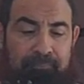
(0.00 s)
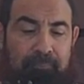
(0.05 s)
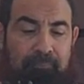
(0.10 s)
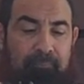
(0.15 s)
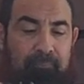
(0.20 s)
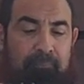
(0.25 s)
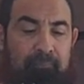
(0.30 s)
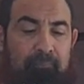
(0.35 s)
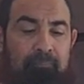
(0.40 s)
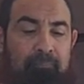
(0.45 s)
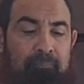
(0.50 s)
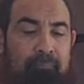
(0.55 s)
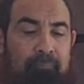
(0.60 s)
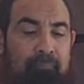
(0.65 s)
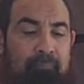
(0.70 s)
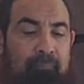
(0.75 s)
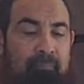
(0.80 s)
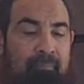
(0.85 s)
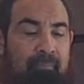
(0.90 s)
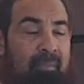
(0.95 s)

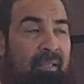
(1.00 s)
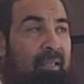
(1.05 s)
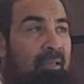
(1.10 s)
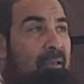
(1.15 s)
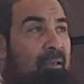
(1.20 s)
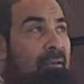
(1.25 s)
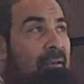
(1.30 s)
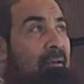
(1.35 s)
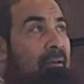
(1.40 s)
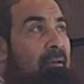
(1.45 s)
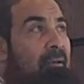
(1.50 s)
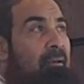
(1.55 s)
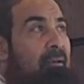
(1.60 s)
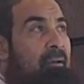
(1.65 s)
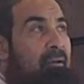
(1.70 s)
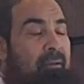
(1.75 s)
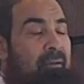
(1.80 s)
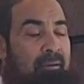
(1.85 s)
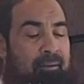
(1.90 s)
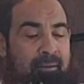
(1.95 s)

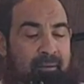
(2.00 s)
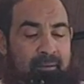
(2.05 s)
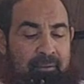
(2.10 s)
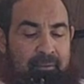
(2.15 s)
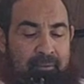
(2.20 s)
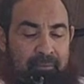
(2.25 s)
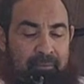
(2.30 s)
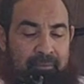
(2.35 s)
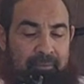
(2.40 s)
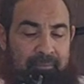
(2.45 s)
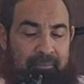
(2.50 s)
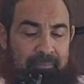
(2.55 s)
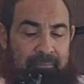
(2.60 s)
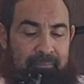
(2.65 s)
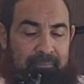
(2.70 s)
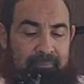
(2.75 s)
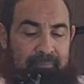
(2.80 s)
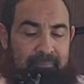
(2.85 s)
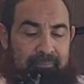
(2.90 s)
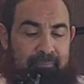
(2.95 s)

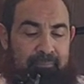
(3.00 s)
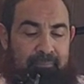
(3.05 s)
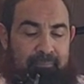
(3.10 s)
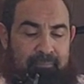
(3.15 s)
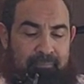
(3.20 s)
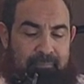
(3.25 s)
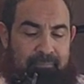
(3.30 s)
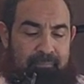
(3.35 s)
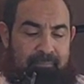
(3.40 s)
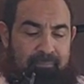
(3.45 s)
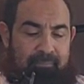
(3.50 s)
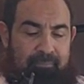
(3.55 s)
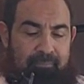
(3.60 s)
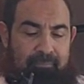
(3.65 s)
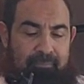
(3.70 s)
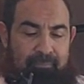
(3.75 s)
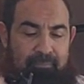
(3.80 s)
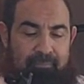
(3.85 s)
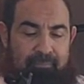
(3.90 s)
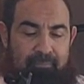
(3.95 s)

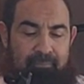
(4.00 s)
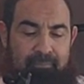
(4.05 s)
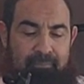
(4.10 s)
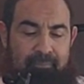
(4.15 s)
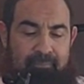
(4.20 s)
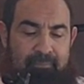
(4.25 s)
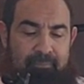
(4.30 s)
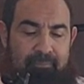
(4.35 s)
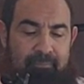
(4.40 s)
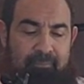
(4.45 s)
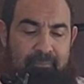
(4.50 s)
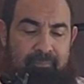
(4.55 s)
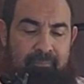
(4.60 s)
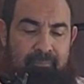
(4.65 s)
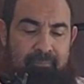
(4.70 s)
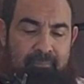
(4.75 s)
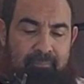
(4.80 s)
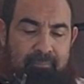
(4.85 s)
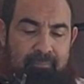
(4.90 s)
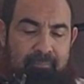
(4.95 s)

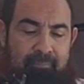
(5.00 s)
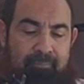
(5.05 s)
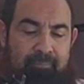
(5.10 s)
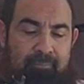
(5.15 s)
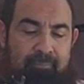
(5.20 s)
Nobody speaks.